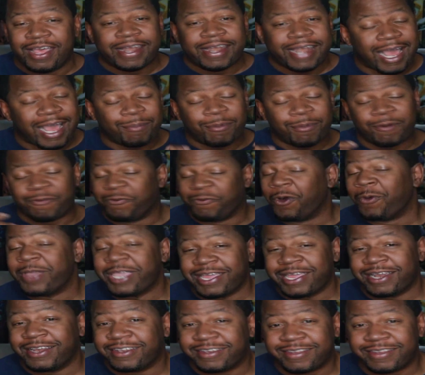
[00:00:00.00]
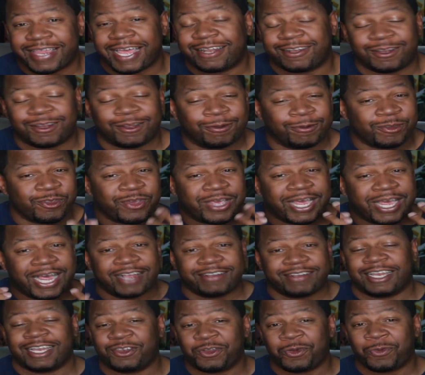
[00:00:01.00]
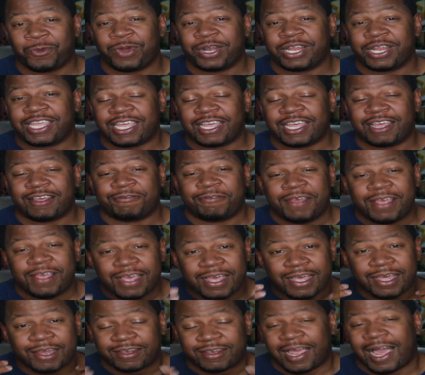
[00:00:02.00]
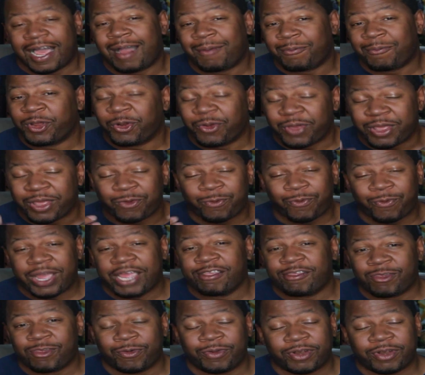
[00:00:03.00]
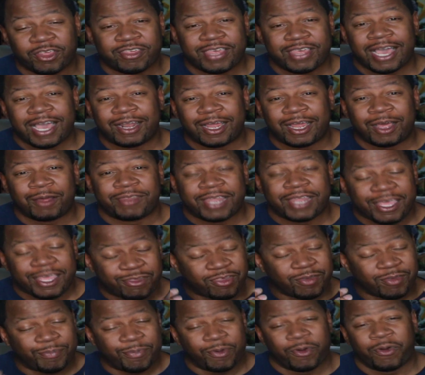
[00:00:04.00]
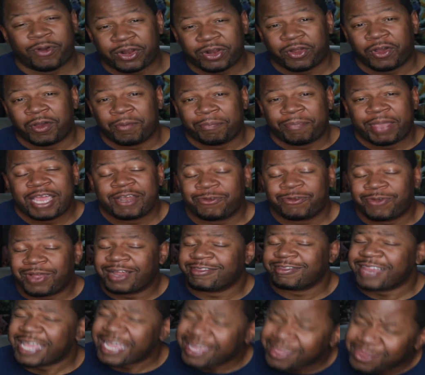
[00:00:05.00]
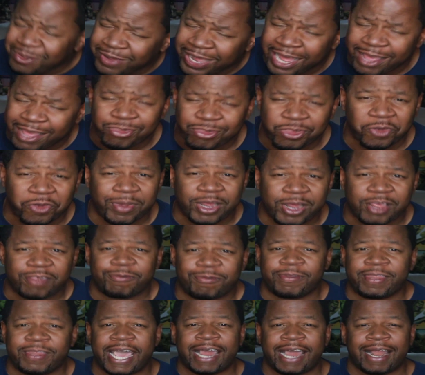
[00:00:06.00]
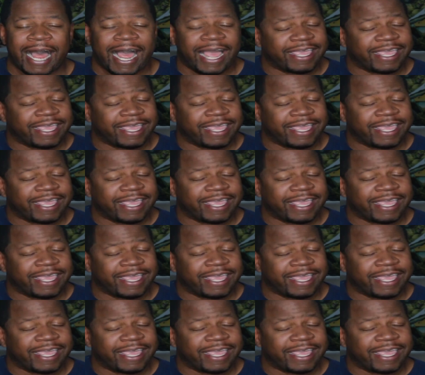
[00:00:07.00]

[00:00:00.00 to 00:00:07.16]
Now, before we get into that though, you guys, I do want to give Tom Riddle and Wayne Sword a shout out. They supported on Patreon. Thank you guys so much for that.